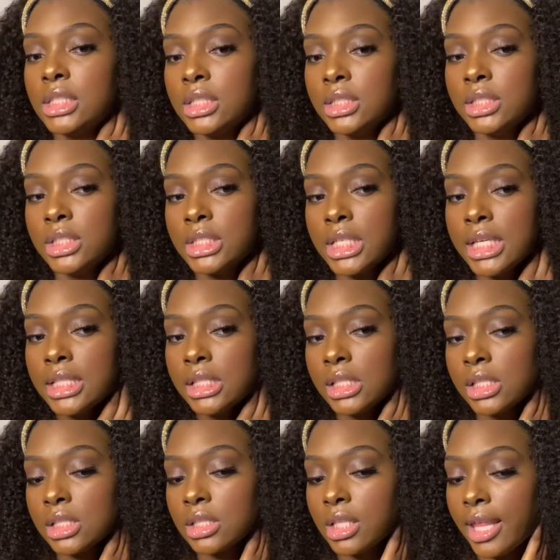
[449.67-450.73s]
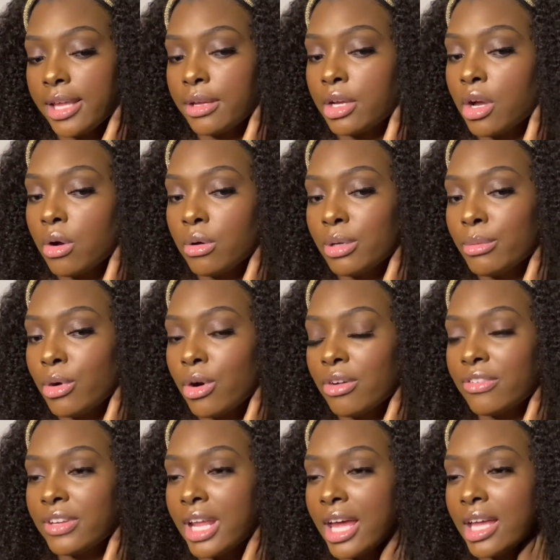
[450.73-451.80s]
just like going
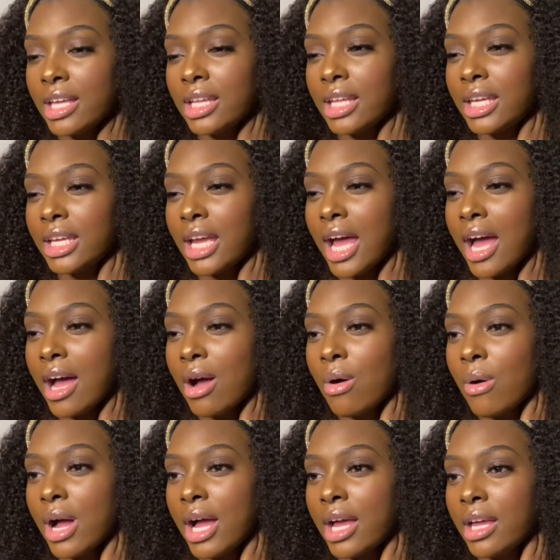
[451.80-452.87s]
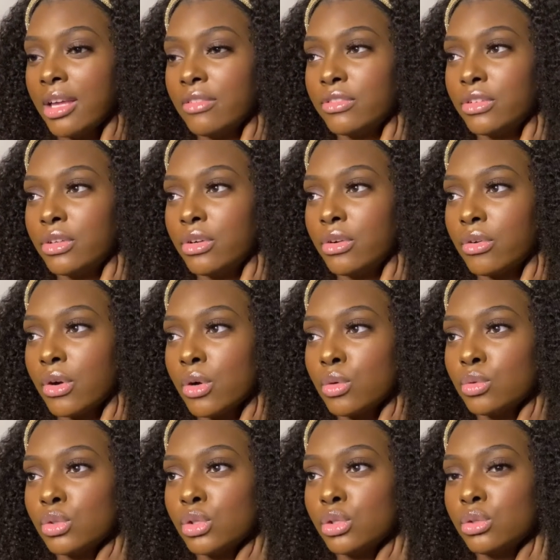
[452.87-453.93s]
off of that, like how I've
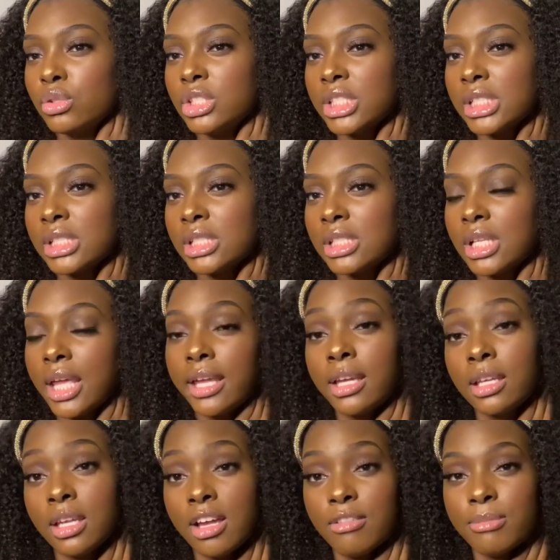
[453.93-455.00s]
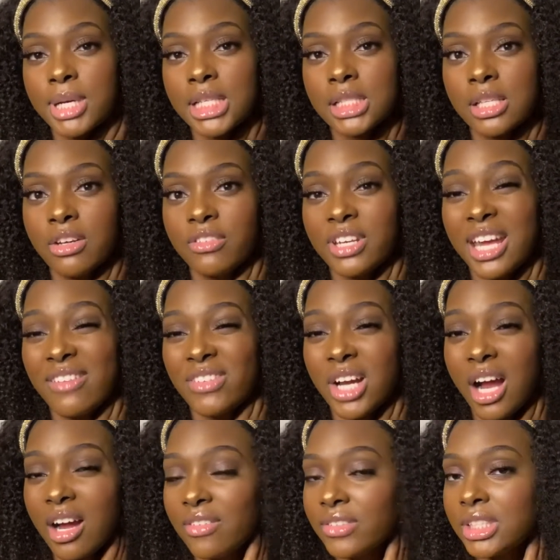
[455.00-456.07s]
grown to just like love myself and have
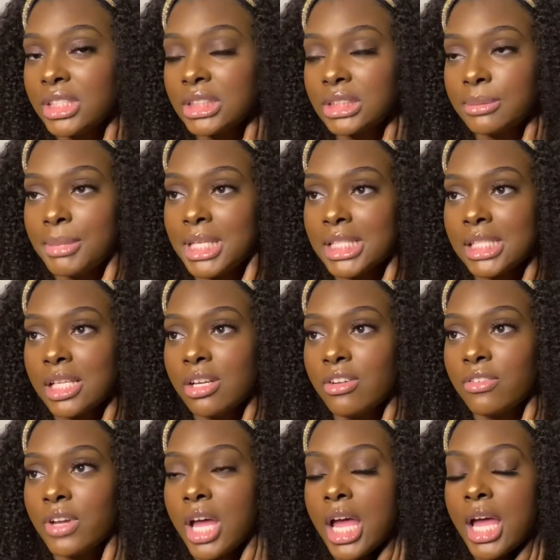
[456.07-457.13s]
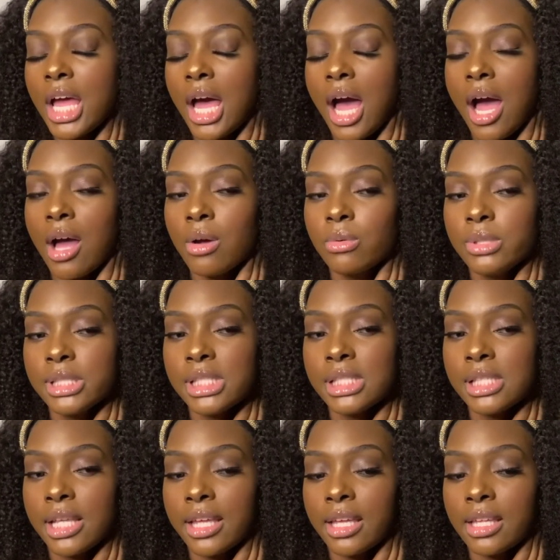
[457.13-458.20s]
confidence in myself, I would
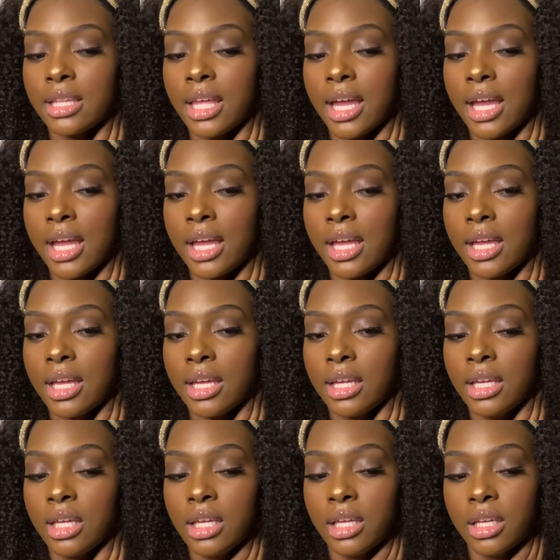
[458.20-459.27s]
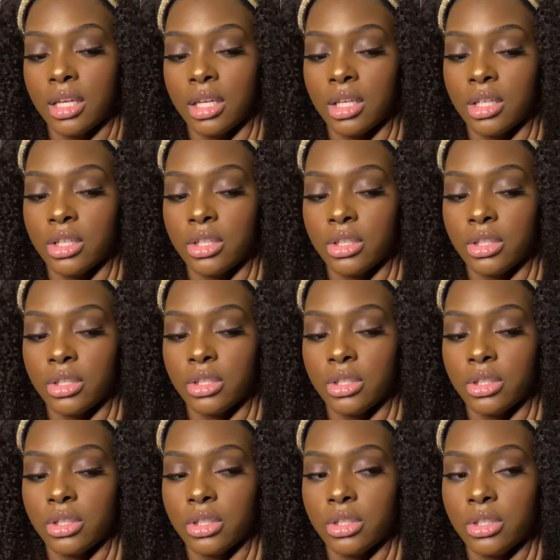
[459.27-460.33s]
say that,
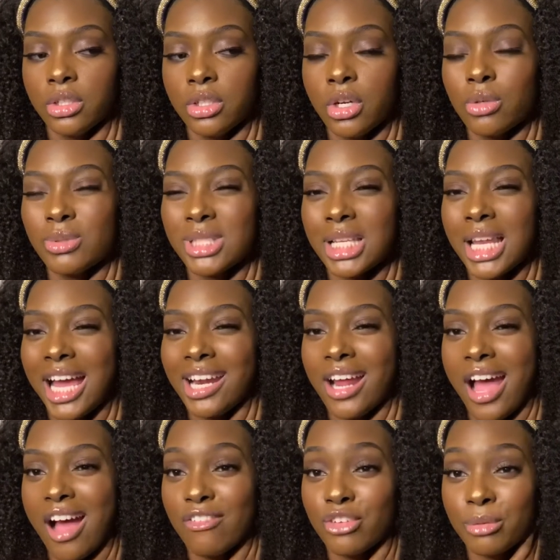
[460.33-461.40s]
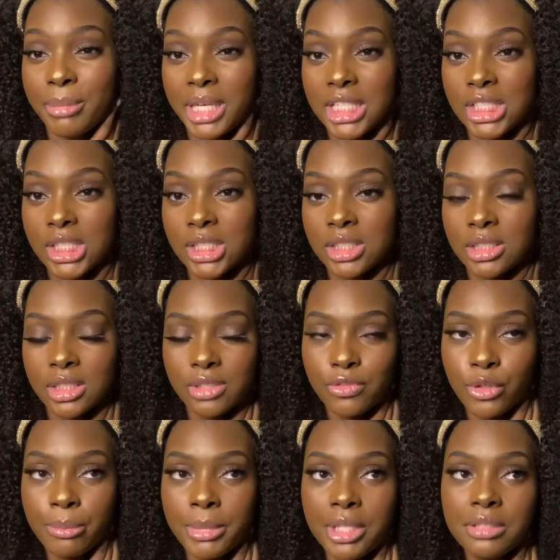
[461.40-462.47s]
you know, it was a lot of affirmations
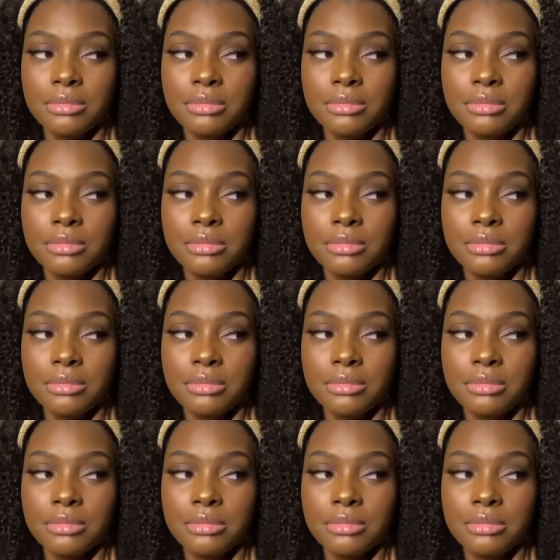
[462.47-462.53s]
for me.